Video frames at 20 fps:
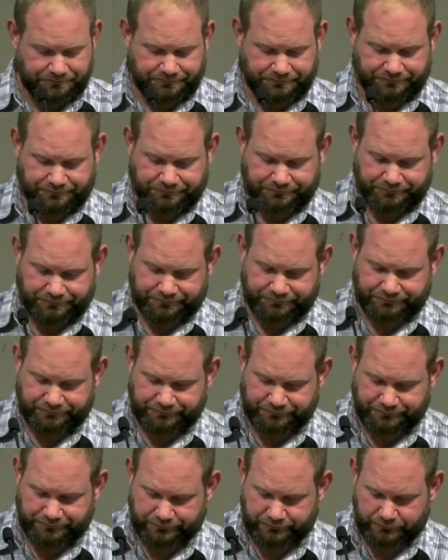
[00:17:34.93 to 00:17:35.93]

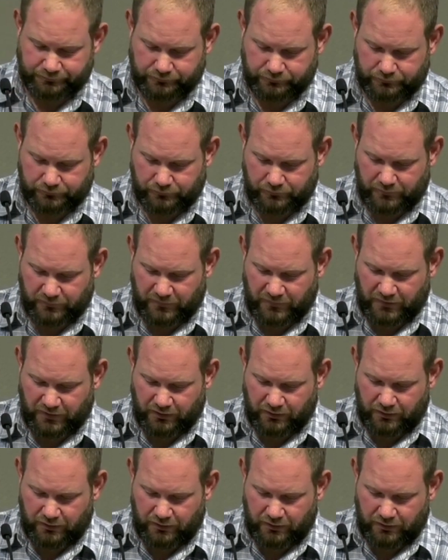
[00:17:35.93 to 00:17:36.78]
Nothing is said.